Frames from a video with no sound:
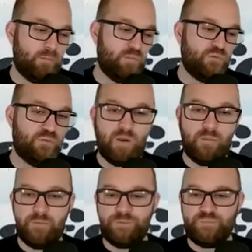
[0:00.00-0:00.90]

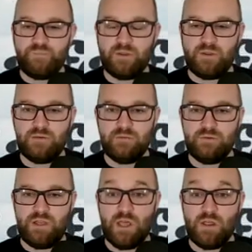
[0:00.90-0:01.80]
from
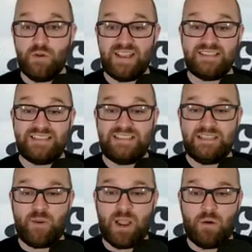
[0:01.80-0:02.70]
another
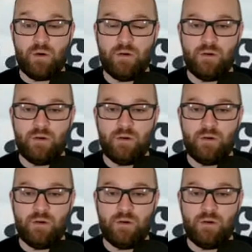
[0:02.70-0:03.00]
SEC power?